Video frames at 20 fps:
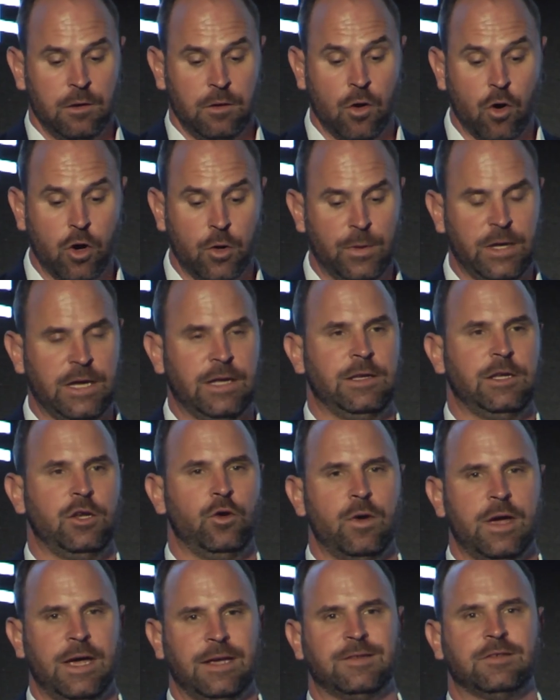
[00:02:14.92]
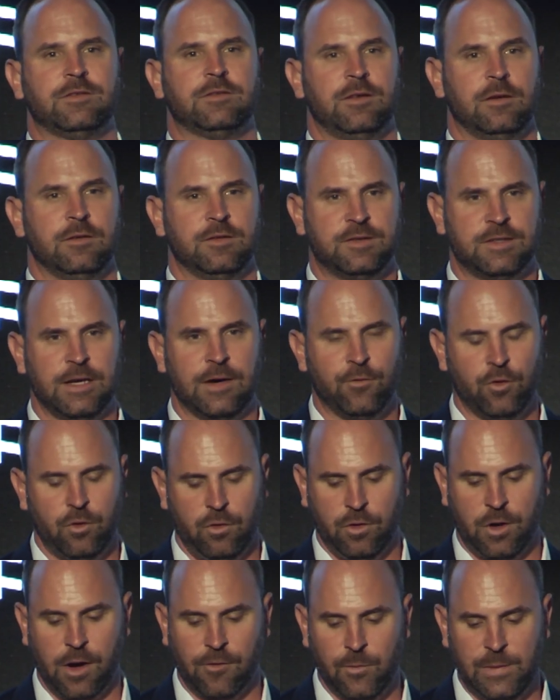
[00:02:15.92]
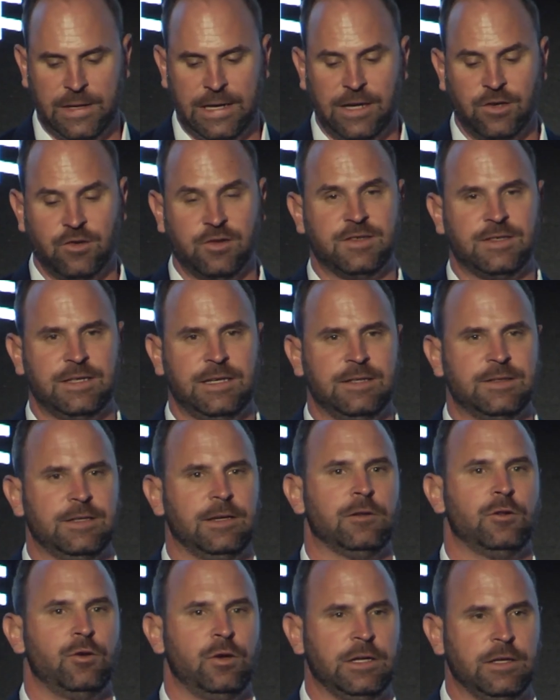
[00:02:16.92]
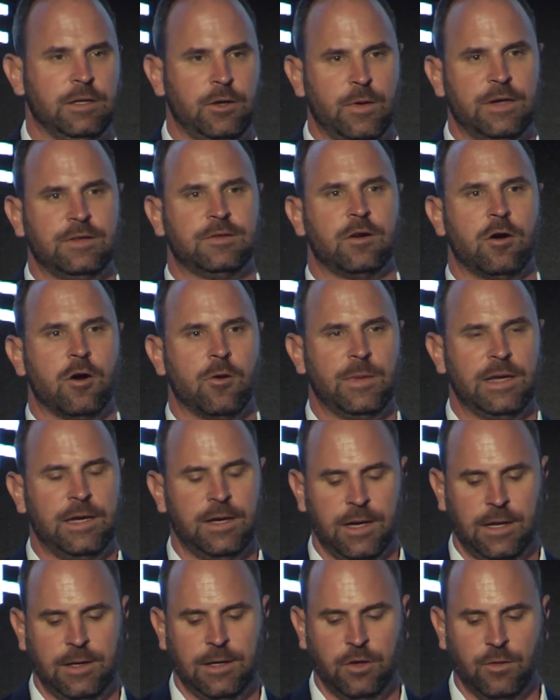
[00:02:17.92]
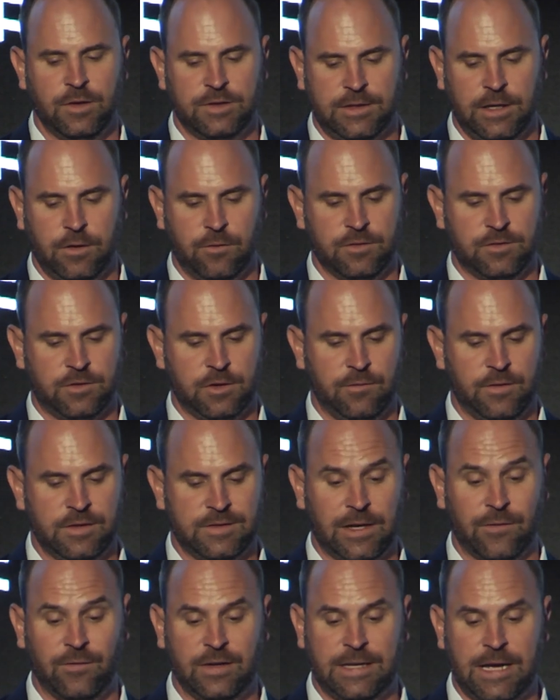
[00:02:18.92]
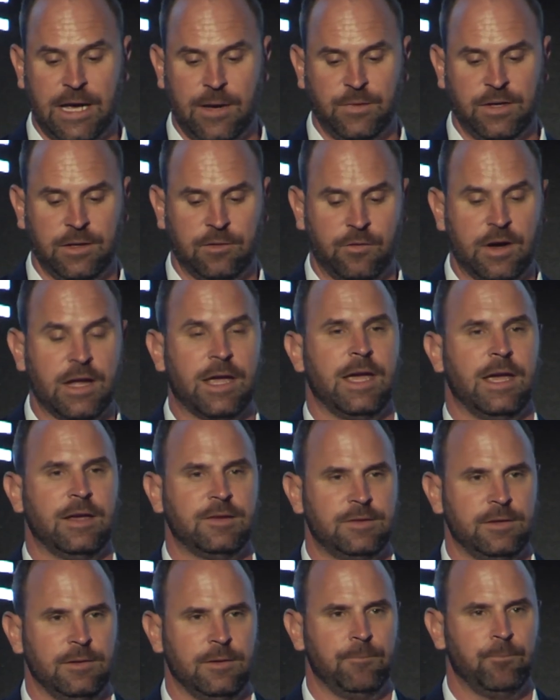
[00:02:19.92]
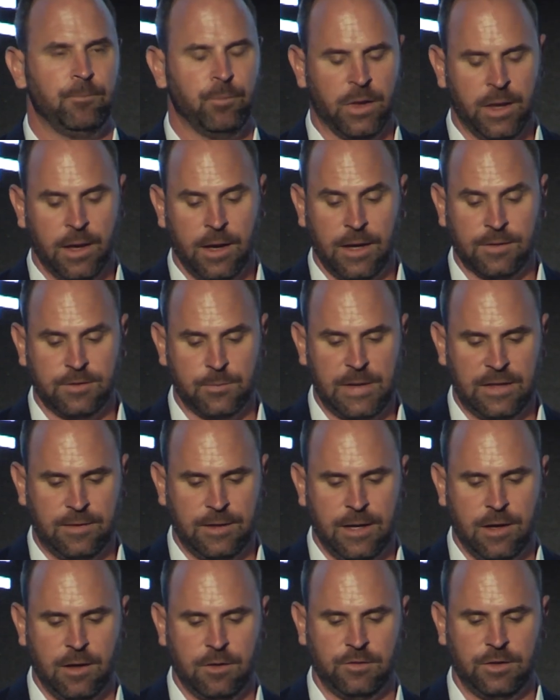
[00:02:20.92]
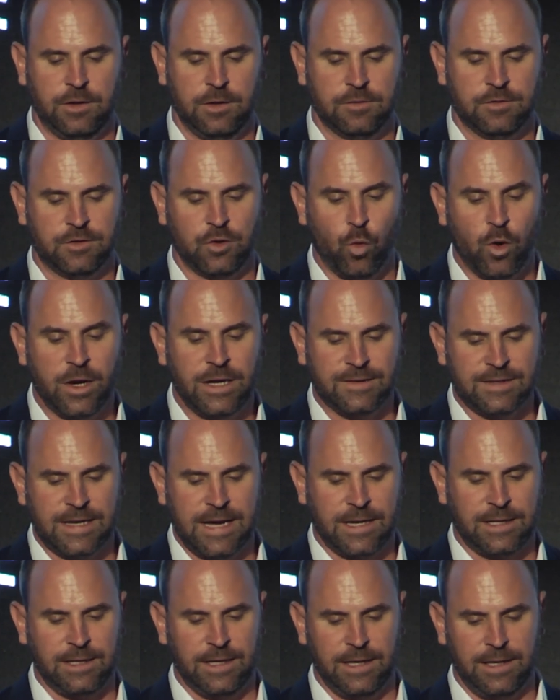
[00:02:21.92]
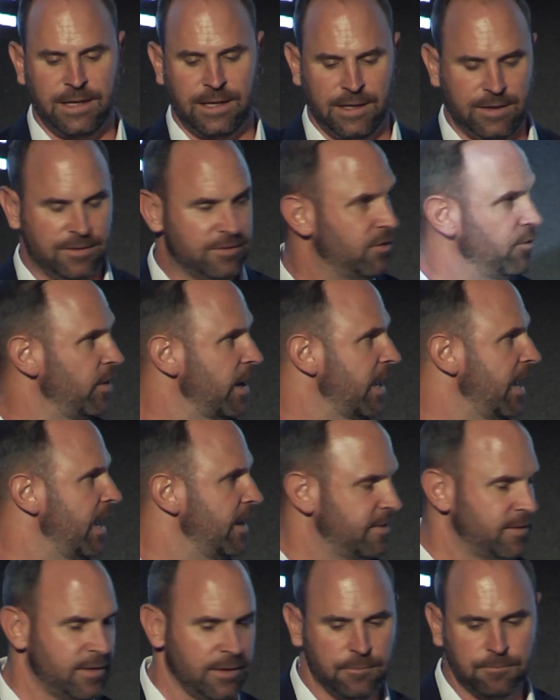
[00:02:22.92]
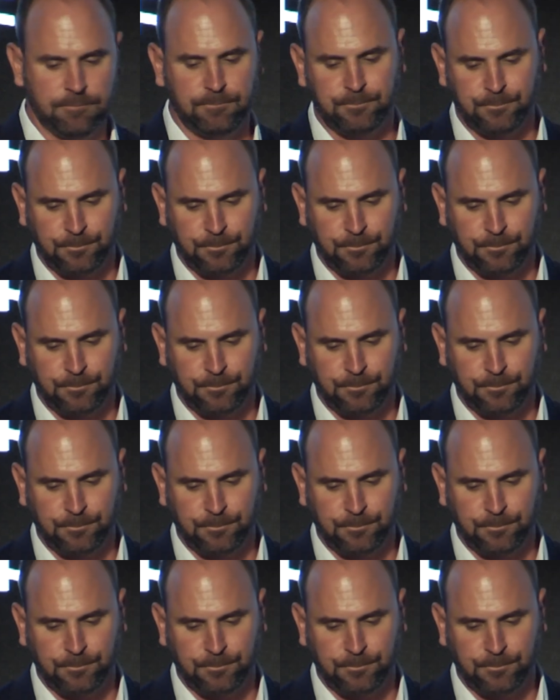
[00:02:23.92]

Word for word: Notably in the US, several government agencies, including the US Army and the US Secret Service, have adopted threat casting as a methodology. So what exactly is threat casting?